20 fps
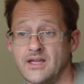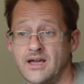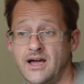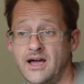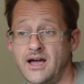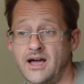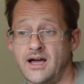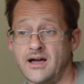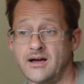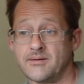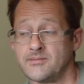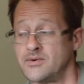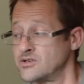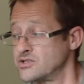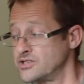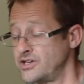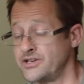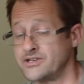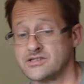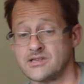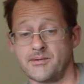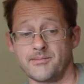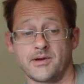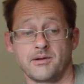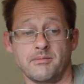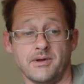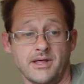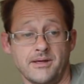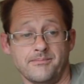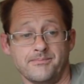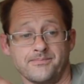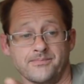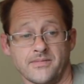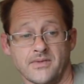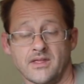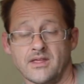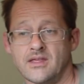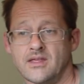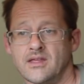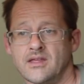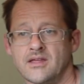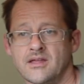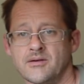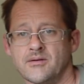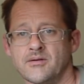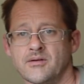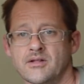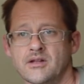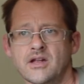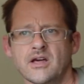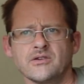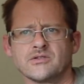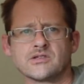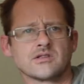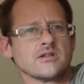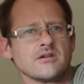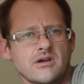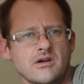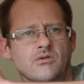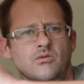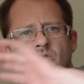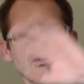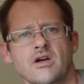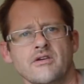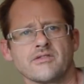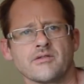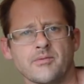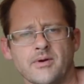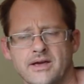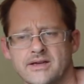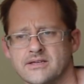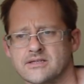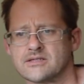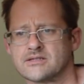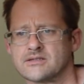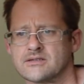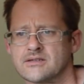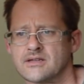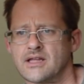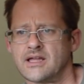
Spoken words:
I'll show you some in a minute. Loads of them, they're all over the place.